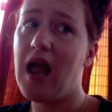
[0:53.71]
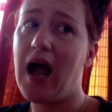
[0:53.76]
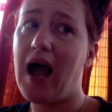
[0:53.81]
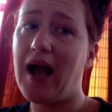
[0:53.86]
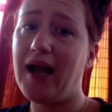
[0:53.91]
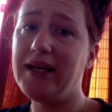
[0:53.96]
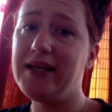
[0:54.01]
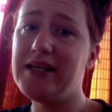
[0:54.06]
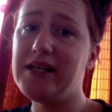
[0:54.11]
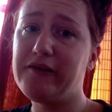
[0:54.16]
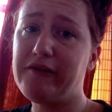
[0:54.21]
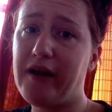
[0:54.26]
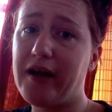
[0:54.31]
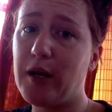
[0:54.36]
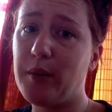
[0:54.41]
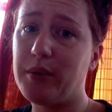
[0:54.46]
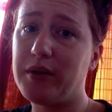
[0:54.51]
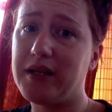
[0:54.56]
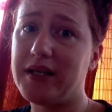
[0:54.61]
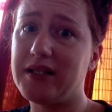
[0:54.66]
I need to find a
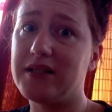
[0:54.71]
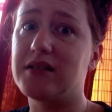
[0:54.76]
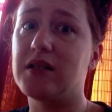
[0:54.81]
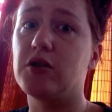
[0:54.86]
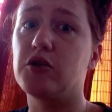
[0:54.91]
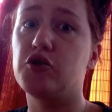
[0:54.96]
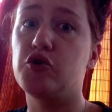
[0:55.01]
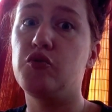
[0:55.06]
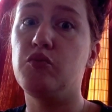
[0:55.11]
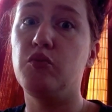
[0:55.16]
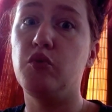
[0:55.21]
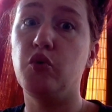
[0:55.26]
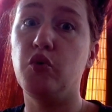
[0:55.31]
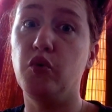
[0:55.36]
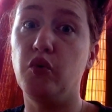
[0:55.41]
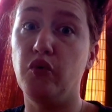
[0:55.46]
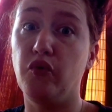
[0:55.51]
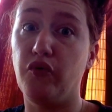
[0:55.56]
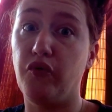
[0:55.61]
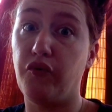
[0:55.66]
place to
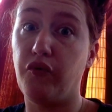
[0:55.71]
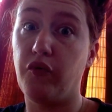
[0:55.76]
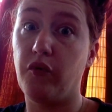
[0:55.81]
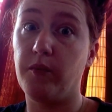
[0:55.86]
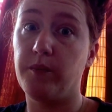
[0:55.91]
move.